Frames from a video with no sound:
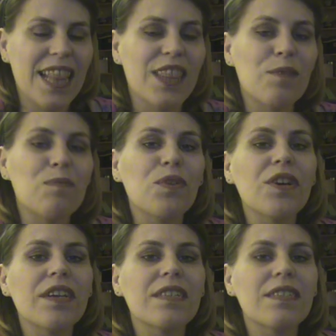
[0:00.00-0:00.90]
The
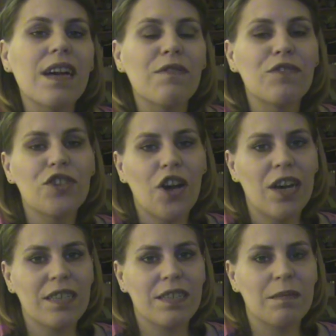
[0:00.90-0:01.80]
brilliance of
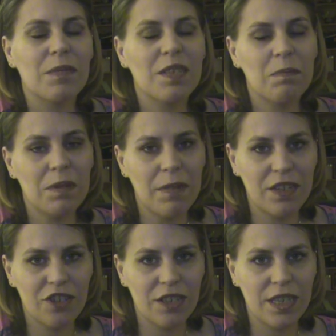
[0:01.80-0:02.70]
Joss must be
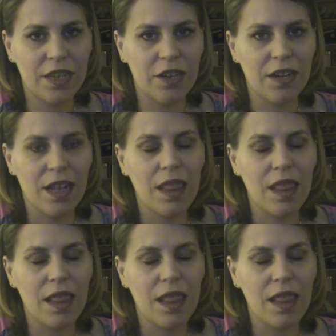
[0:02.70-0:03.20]
mentioned here.